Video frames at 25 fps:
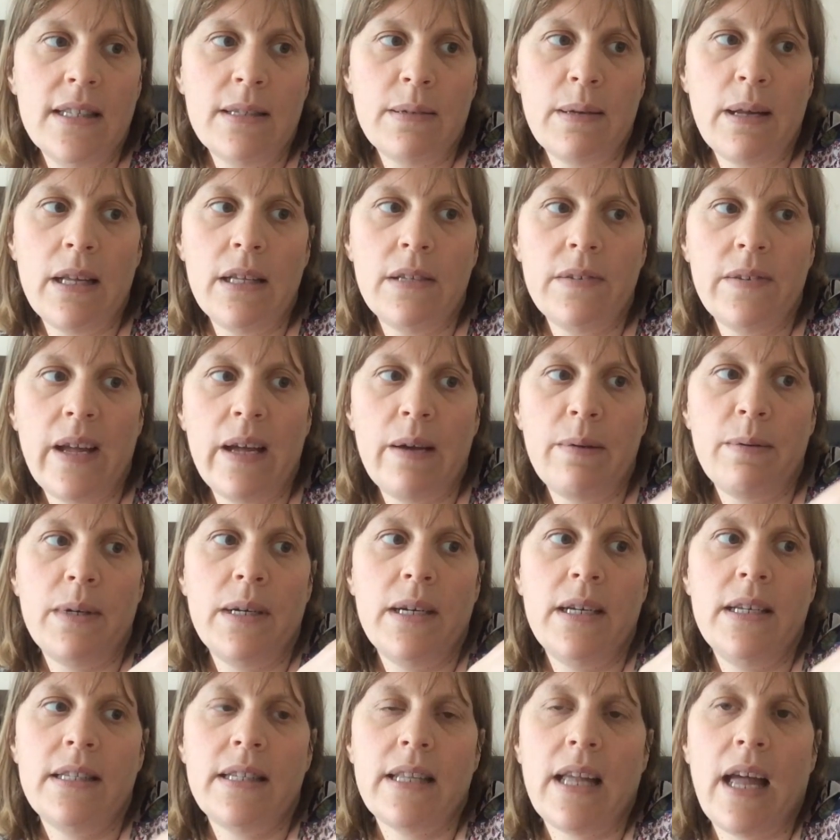12
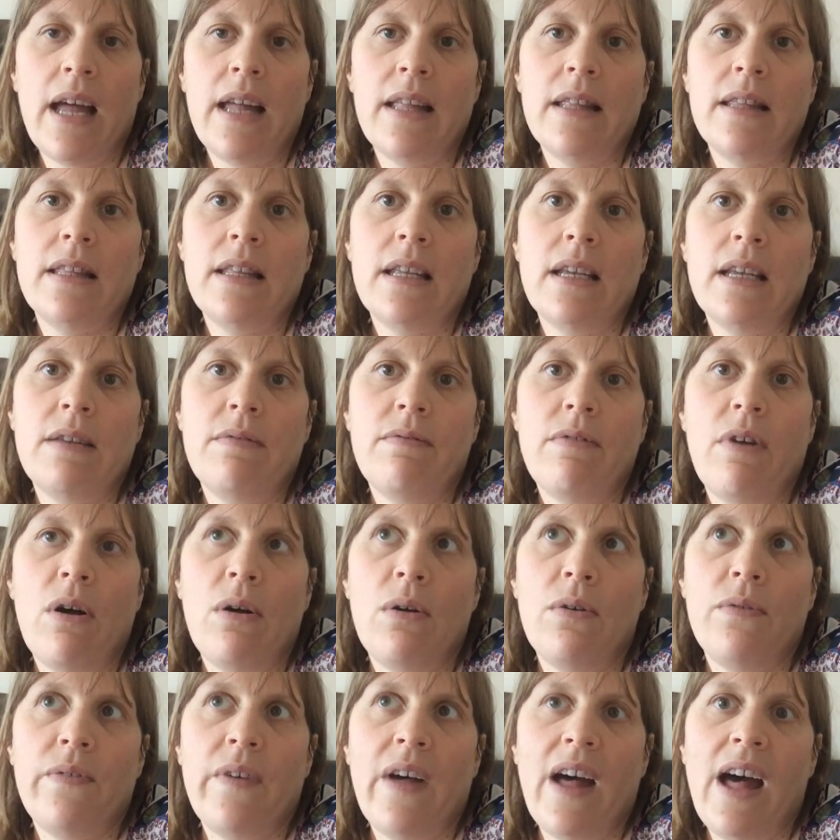hours and they
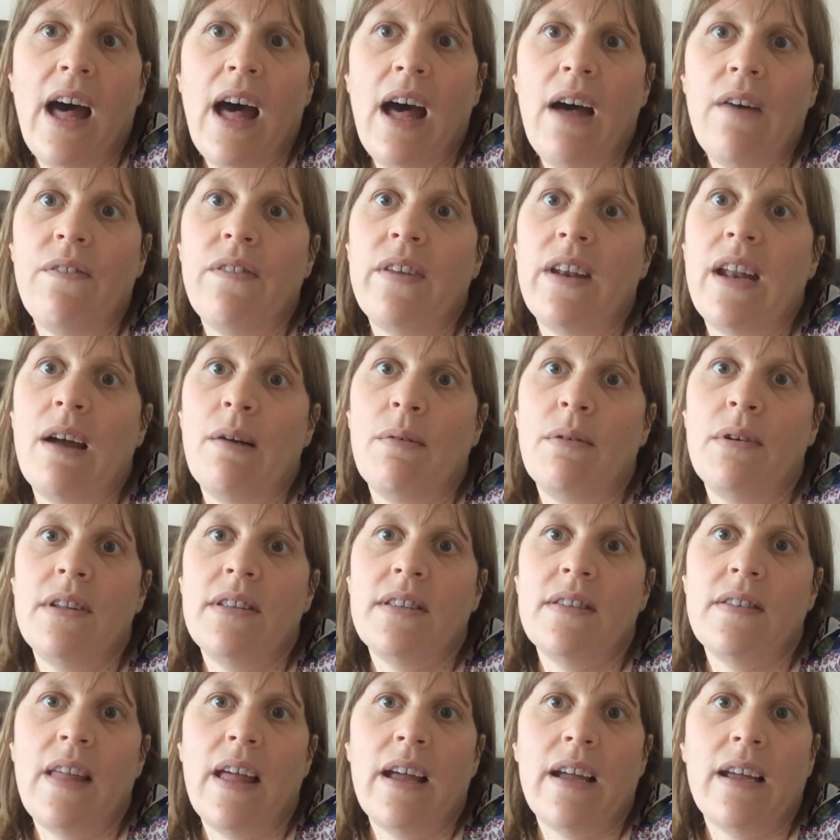roll for half an hour,
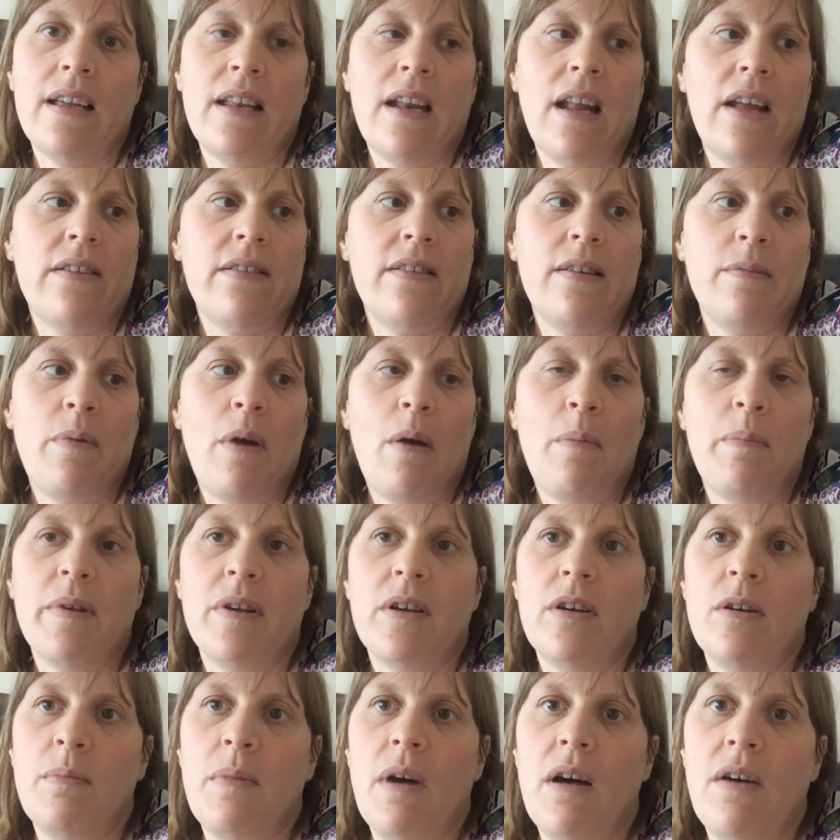so that can actually probably
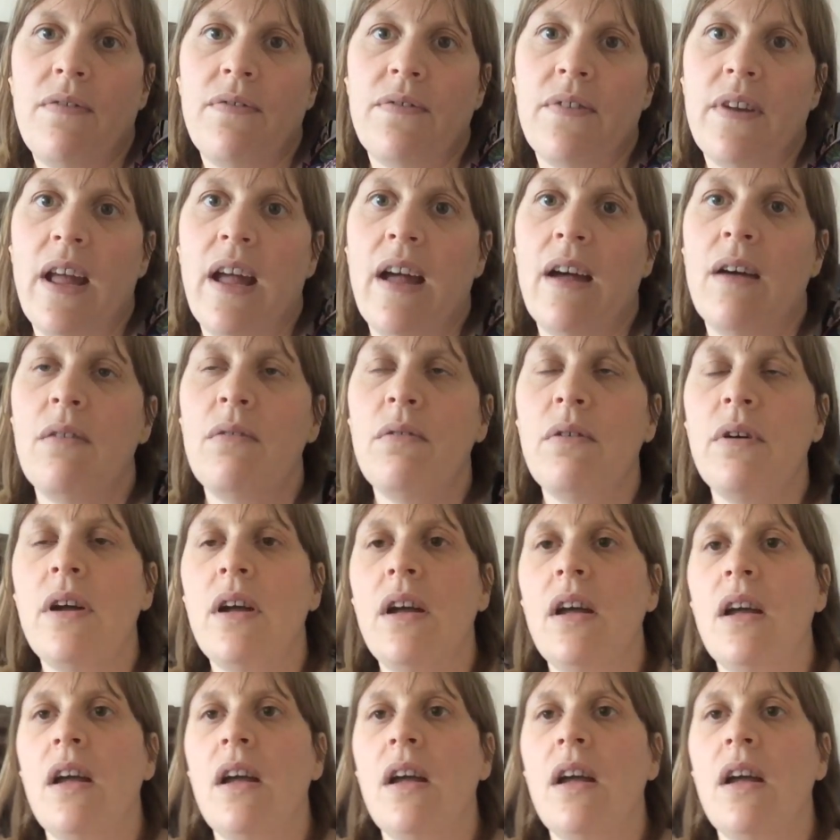come off now.